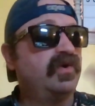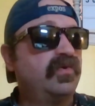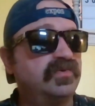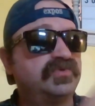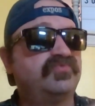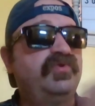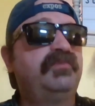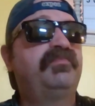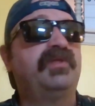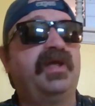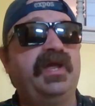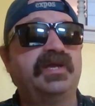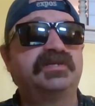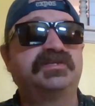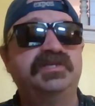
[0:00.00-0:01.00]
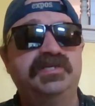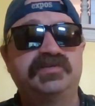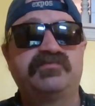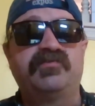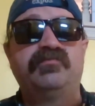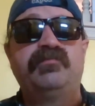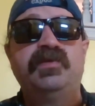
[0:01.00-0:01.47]
It was replaying scenes
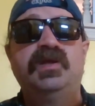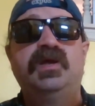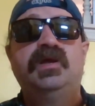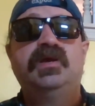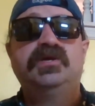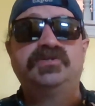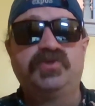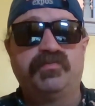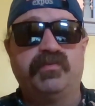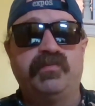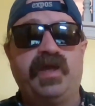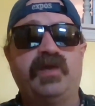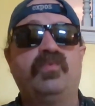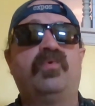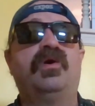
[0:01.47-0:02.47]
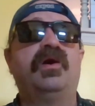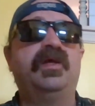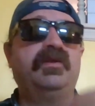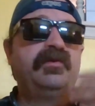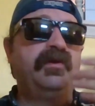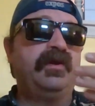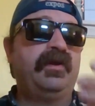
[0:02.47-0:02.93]
from Superman
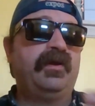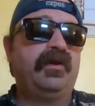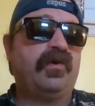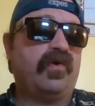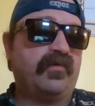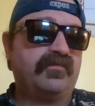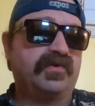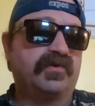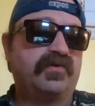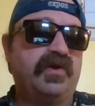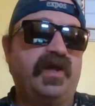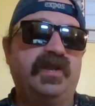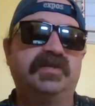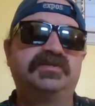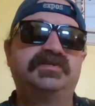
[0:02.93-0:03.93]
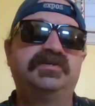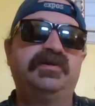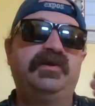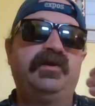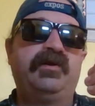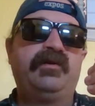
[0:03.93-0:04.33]
1 over the credits.